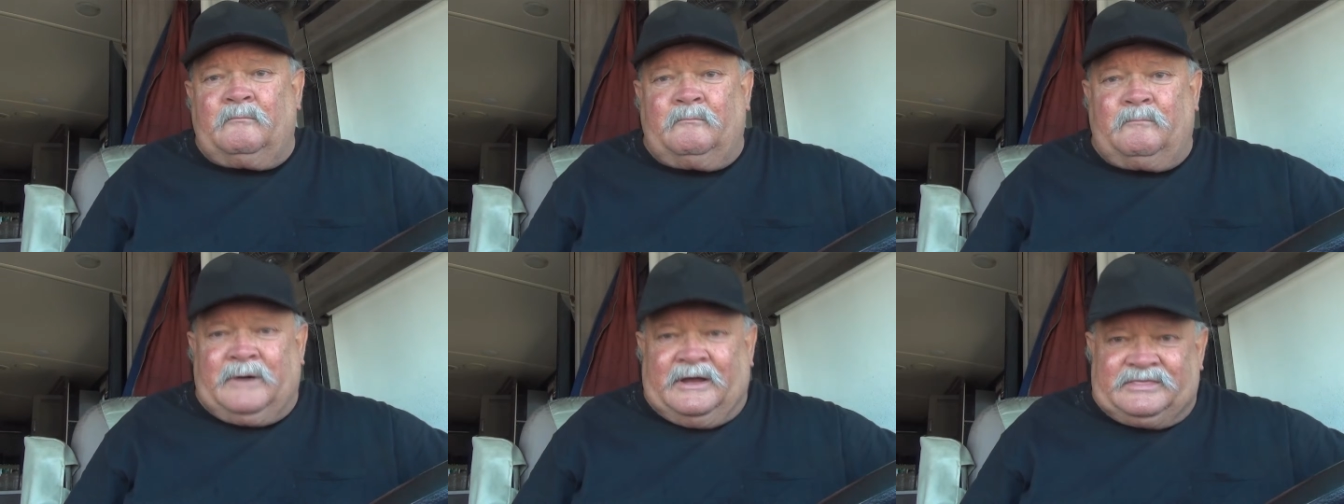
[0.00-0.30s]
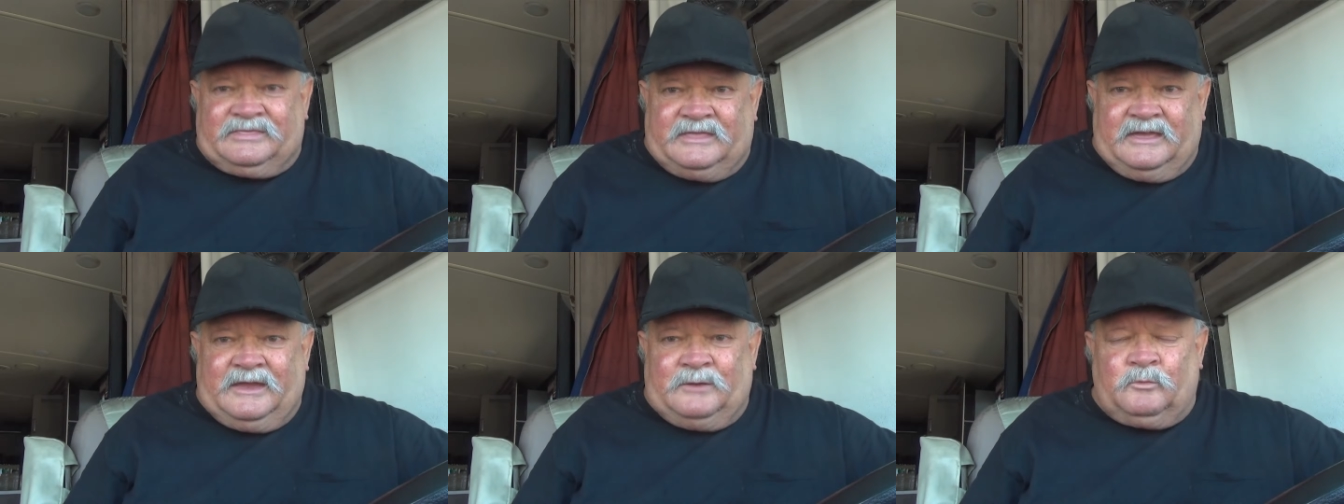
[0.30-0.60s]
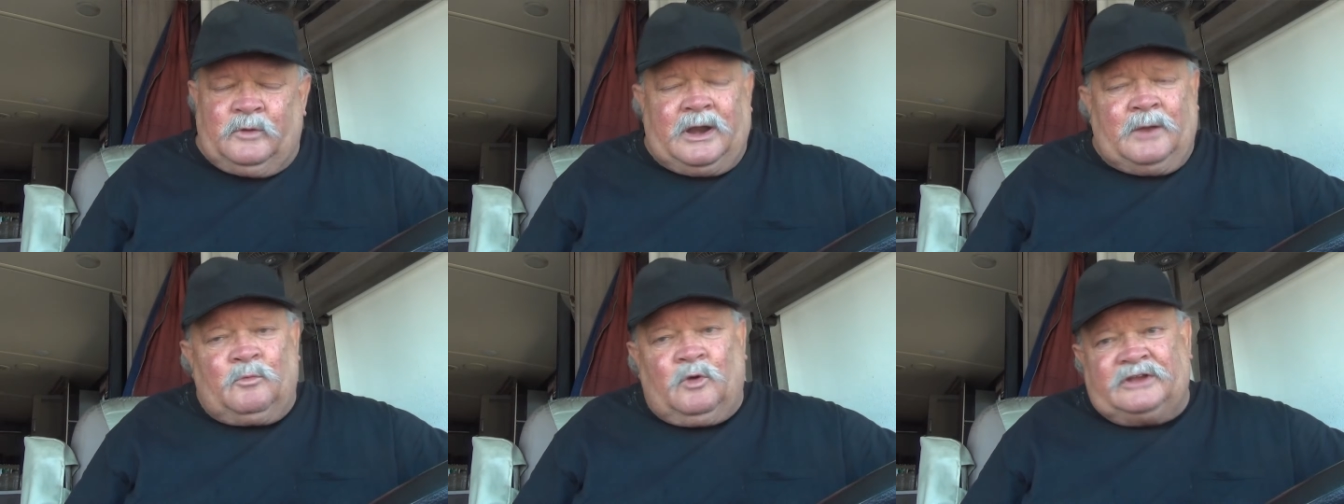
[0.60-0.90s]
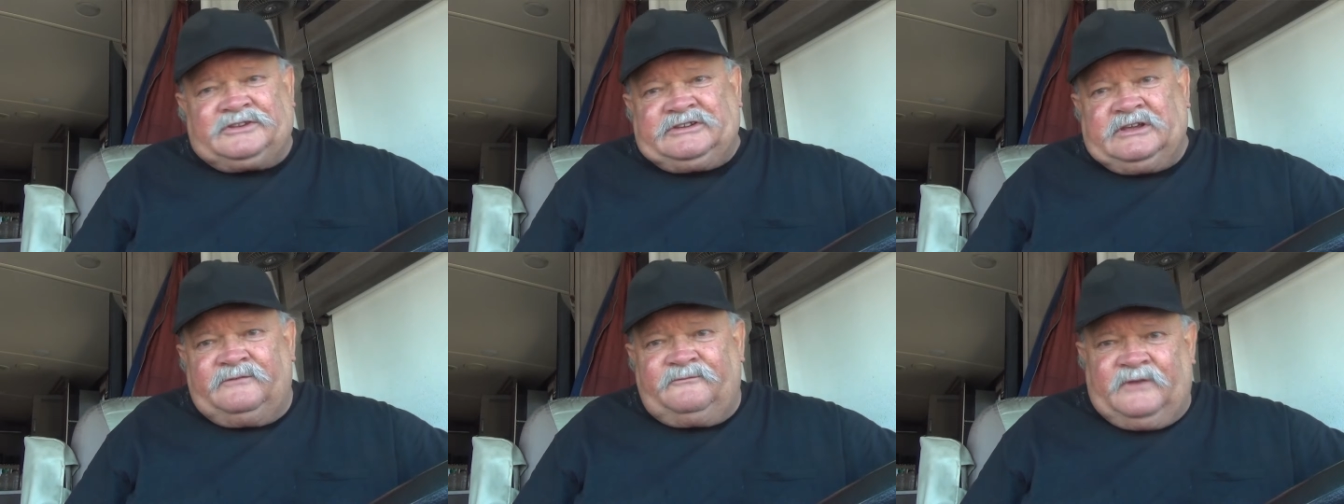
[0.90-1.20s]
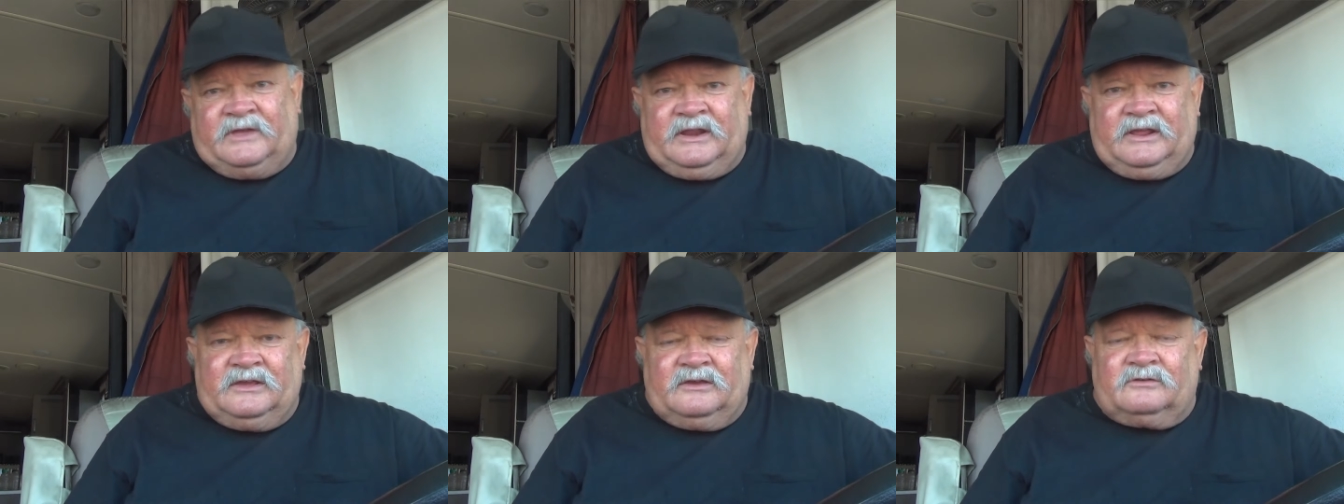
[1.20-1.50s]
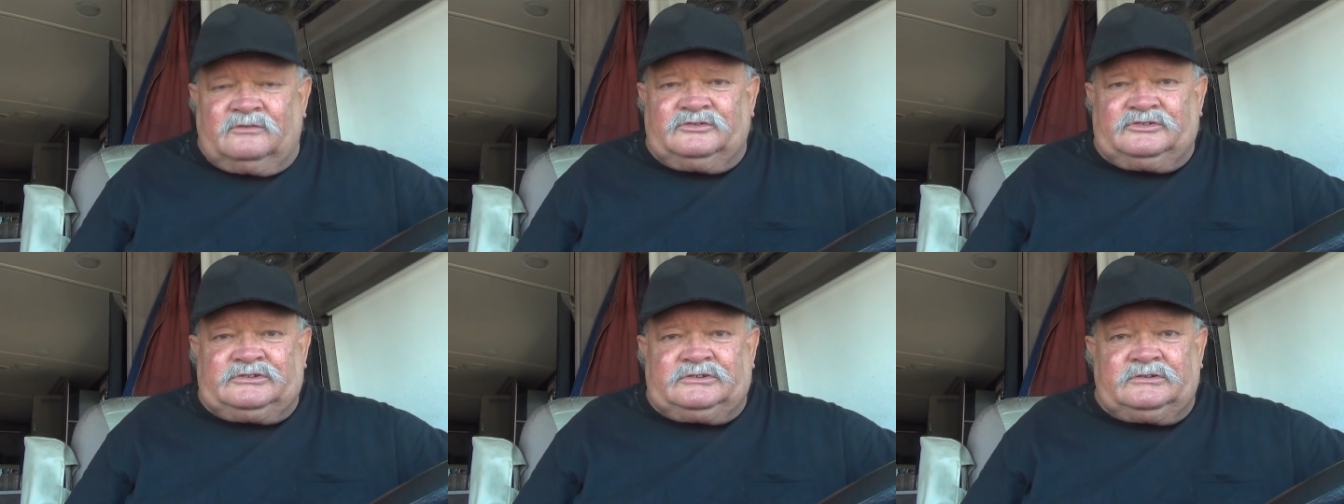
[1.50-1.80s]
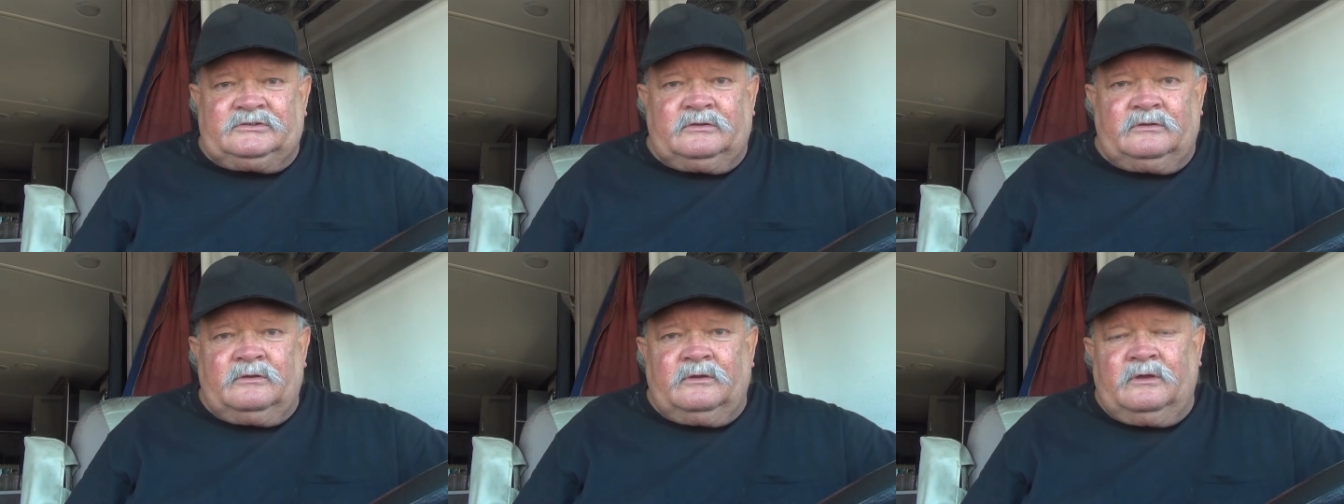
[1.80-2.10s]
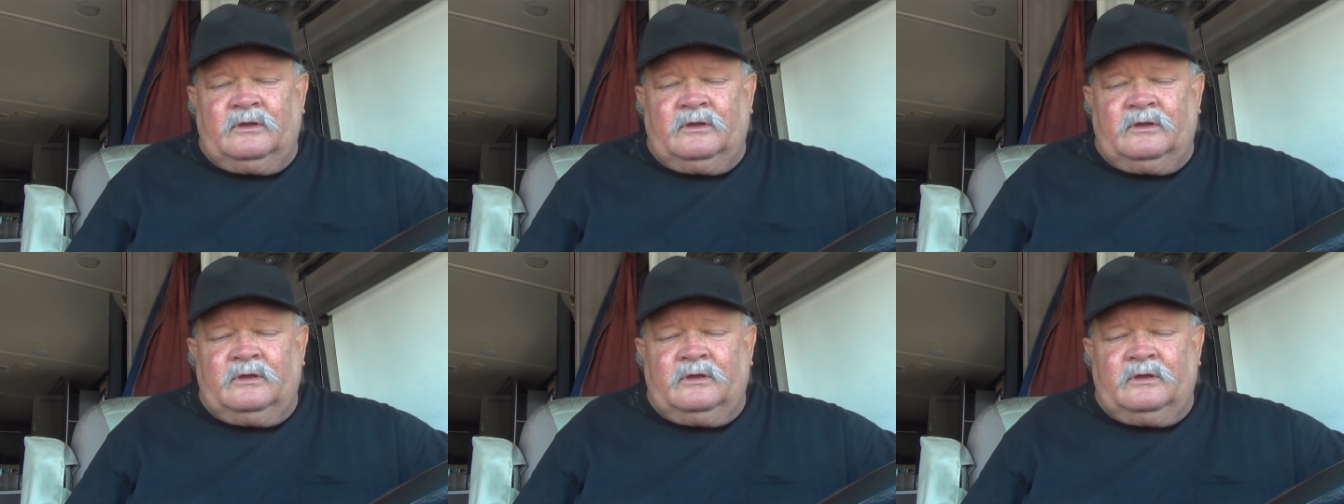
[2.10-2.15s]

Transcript: But then when I'm watching videos,